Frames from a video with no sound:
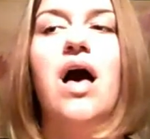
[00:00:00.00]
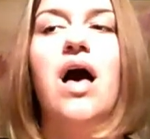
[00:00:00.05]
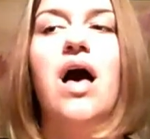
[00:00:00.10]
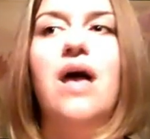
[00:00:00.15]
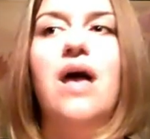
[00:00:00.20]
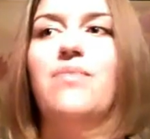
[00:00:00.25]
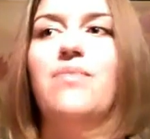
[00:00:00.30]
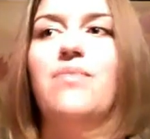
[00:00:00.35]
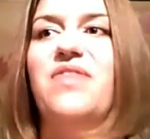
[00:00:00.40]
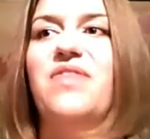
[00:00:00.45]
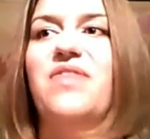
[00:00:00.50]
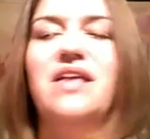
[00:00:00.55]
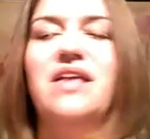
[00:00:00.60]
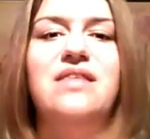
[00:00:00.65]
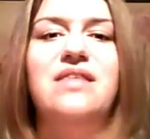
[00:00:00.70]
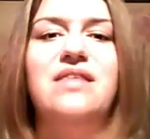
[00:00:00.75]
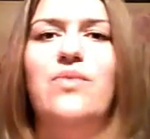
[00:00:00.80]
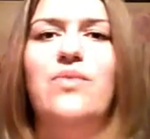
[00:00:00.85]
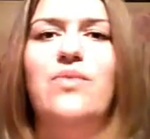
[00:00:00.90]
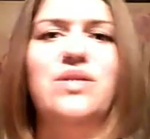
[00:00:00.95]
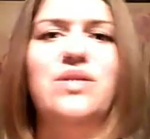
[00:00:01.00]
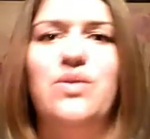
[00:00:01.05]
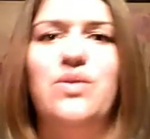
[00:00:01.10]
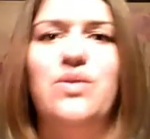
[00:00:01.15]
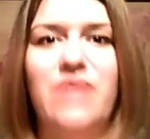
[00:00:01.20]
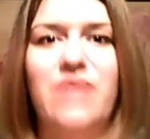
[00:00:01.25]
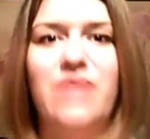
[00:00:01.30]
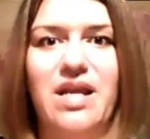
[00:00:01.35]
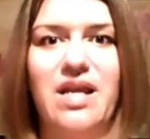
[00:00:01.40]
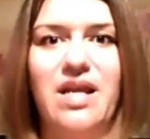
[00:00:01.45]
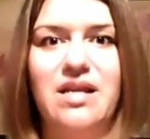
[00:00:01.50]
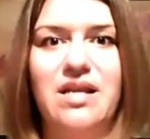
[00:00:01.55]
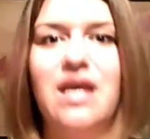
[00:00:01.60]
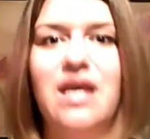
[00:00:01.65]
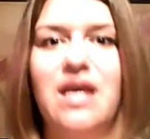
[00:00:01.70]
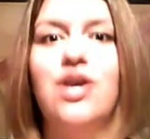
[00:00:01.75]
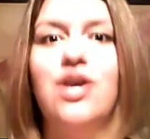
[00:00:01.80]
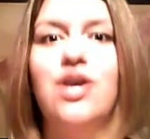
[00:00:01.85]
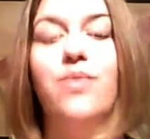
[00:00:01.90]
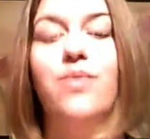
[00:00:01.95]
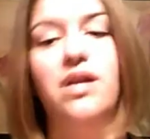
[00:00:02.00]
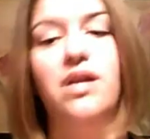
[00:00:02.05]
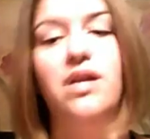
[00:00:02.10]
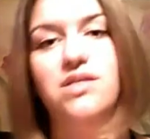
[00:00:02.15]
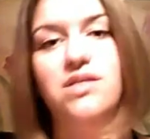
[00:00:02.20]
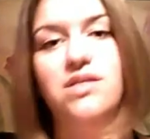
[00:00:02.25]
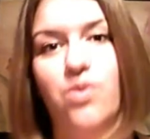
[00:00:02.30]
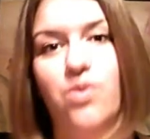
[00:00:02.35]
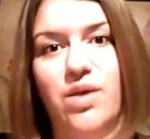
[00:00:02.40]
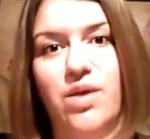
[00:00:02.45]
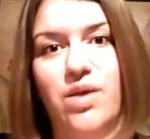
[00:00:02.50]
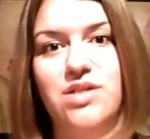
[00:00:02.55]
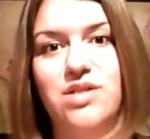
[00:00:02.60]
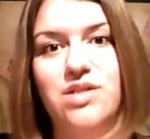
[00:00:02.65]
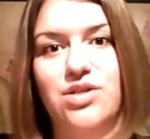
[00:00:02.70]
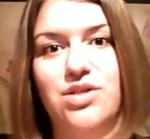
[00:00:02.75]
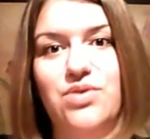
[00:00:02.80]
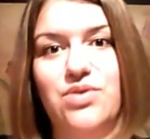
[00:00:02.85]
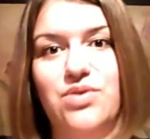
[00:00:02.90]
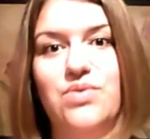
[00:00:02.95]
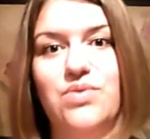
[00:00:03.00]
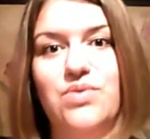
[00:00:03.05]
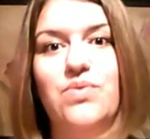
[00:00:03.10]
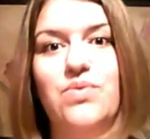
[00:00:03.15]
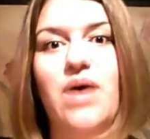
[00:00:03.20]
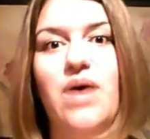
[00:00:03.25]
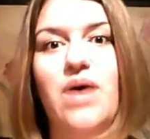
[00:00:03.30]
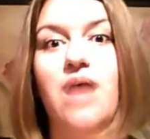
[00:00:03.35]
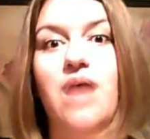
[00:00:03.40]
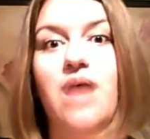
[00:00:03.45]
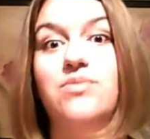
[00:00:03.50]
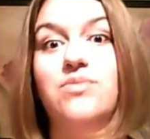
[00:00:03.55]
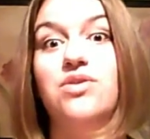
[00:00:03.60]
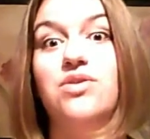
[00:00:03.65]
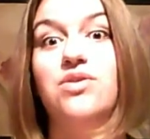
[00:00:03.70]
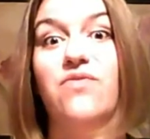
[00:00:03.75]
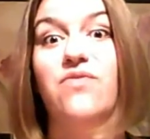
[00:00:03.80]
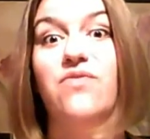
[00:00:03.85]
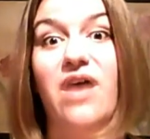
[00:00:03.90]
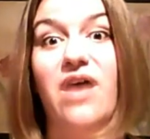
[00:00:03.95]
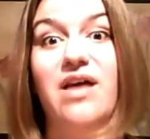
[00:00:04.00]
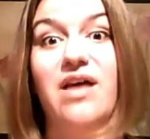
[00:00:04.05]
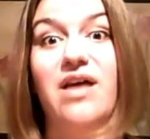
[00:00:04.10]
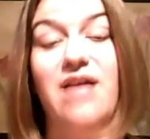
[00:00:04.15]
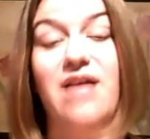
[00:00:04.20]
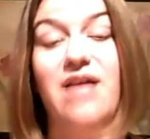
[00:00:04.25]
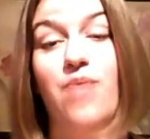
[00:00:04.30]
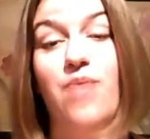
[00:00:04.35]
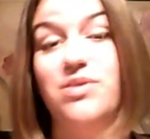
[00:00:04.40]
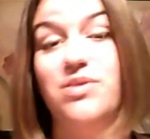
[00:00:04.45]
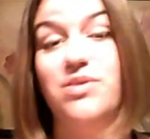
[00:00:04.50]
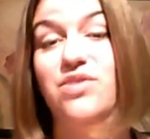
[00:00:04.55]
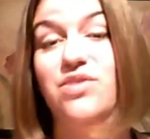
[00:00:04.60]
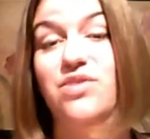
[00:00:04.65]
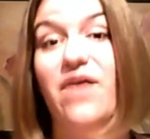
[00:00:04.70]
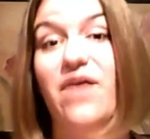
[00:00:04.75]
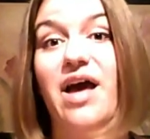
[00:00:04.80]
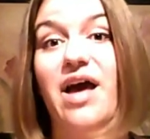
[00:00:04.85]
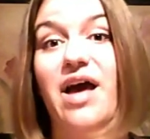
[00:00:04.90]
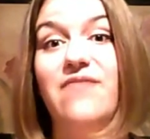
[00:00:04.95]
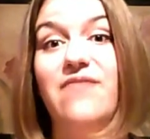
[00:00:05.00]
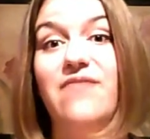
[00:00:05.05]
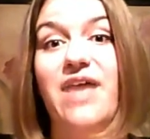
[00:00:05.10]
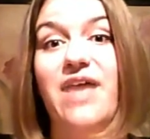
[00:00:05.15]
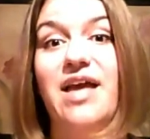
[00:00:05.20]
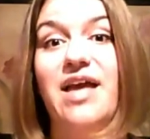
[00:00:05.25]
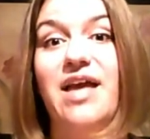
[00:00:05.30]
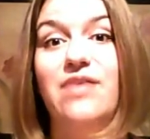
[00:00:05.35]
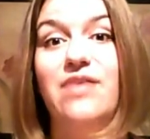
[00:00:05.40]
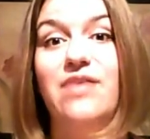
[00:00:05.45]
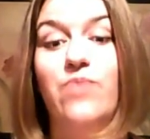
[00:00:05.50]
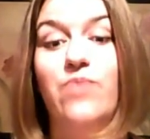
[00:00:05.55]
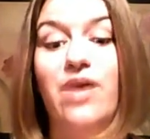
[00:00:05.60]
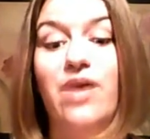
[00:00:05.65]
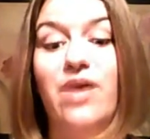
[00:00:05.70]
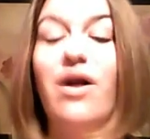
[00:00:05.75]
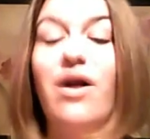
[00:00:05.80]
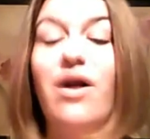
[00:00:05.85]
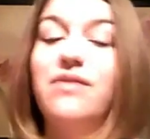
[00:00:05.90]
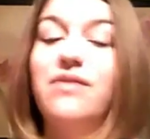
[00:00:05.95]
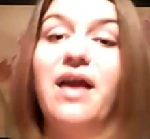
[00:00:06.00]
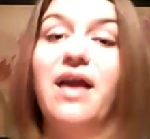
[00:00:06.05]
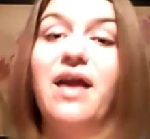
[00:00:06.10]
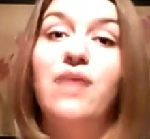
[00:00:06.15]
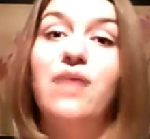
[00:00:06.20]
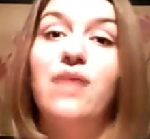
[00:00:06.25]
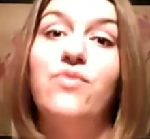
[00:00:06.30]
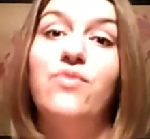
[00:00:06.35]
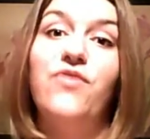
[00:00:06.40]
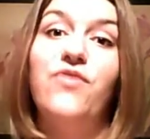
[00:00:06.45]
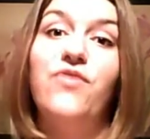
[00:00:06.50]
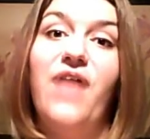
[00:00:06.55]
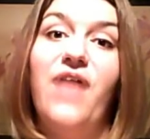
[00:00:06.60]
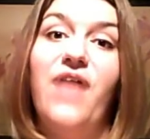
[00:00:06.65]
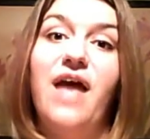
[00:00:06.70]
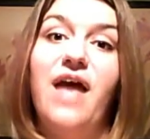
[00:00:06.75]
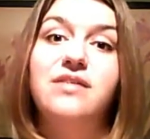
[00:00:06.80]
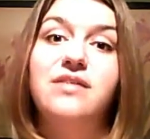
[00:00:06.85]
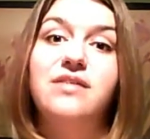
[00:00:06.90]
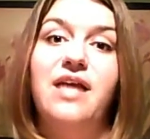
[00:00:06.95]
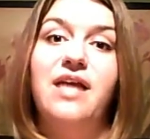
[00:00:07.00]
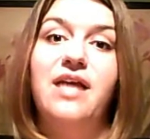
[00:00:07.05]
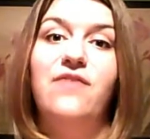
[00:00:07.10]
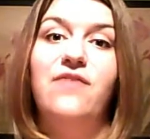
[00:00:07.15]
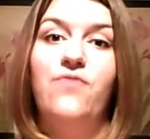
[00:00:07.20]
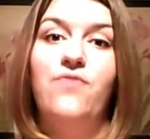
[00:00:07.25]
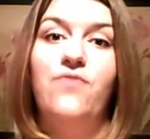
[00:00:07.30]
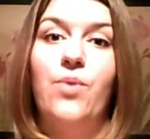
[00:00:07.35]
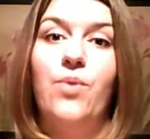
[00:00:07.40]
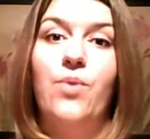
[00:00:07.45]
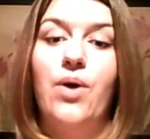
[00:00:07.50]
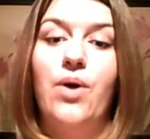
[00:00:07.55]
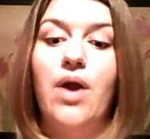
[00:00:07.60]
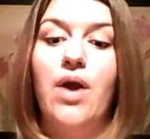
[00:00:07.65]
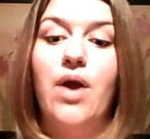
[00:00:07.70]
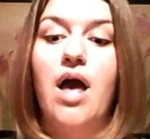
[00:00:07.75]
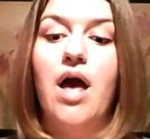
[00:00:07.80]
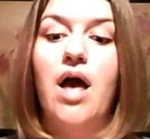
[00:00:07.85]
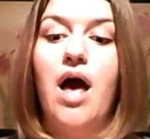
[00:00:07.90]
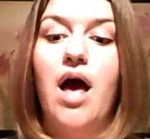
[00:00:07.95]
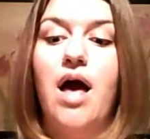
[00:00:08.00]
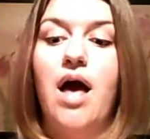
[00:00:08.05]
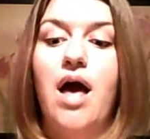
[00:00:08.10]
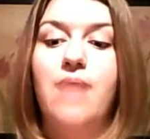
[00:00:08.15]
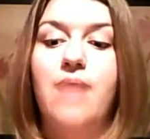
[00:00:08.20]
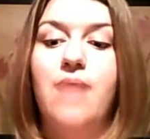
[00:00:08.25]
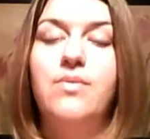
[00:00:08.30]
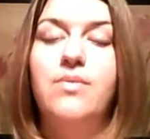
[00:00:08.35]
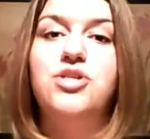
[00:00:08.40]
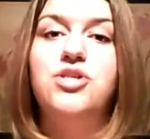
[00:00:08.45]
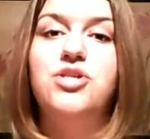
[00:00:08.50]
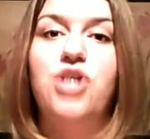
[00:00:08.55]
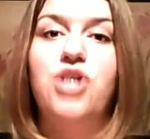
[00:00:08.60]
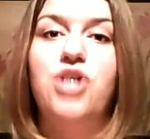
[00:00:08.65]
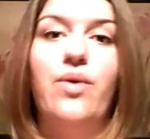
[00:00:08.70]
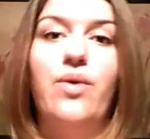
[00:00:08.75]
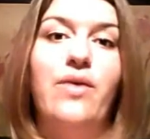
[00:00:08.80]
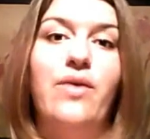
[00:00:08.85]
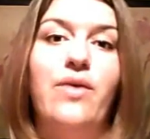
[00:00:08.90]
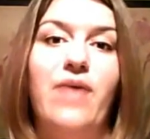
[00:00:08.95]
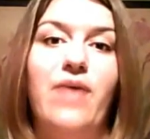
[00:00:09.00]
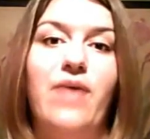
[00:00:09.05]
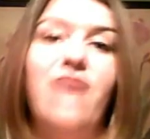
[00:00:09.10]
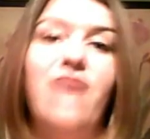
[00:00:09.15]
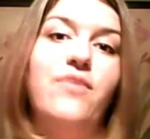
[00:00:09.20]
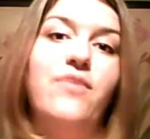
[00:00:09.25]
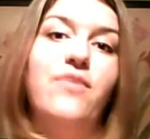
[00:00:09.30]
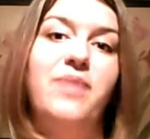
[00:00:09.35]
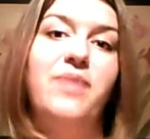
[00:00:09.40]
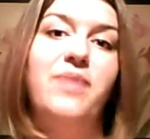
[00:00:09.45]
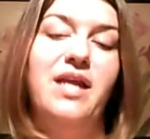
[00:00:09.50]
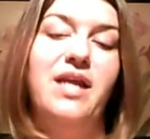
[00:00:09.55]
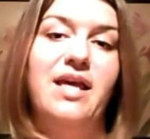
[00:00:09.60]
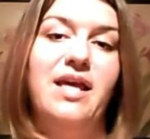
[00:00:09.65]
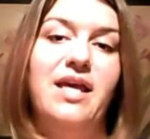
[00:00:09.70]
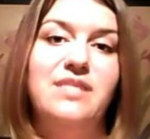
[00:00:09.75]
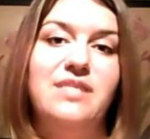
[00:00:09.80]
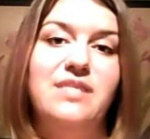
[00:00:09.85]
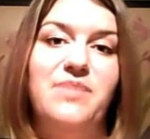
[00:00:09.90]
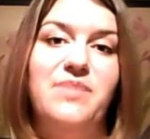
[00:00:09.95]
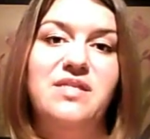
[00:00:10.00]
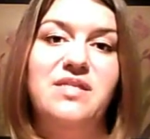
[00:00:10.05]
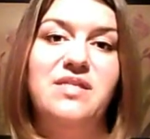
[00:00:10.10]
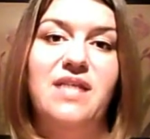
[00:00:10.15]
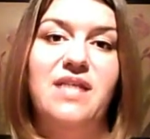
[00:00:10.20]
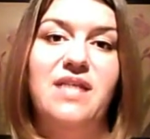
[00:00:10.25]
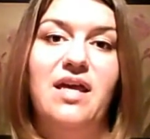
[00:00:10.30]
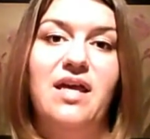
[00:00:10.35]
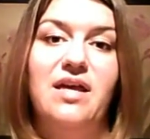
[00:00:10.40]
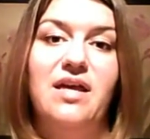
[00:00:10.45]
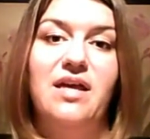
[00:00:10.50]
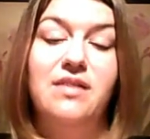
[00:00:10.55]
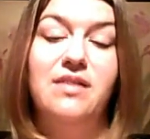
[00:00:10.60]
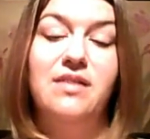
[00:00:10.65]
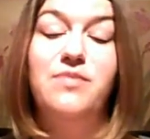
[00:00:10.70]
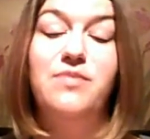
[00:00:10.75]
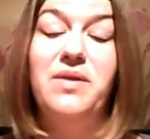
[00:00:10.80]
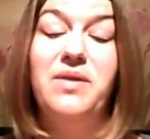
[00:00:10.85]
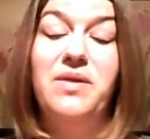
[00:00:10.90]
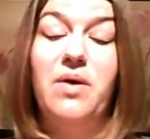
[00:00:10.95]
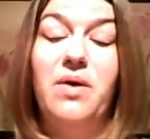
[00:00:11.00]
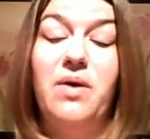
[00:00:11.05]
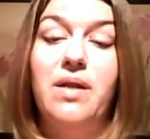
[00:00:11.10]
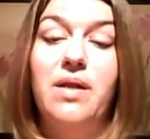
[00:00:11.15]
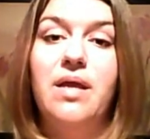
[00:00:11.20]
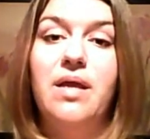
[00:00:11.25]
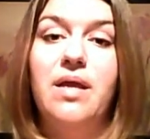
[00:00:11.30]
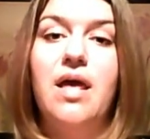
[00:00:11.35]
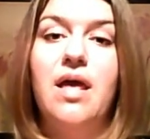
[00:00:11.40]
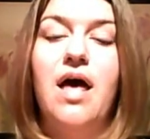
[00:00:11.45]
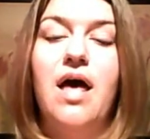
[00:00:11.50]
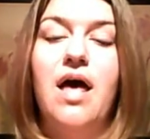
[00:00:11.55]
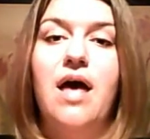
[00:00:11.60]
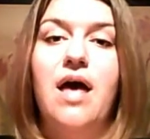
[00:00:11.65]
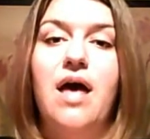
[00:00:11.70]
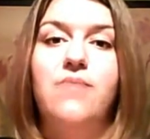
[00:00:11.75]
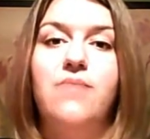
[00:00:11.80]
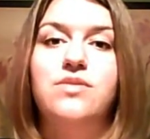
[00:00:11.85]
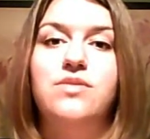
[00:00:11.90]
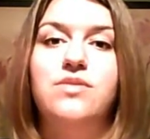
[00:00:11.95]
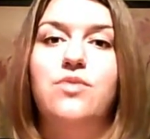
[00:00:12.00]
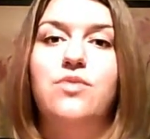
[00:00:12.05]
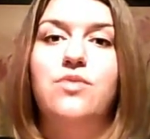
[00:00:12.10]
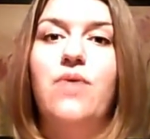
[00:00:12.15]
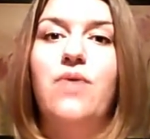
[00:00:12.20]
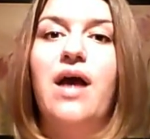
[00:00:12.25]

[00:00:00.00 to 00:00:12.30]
things that we don't need. Your money's going to help us survive, and we are held accountable for that and for showing what every penny has been spent on. So I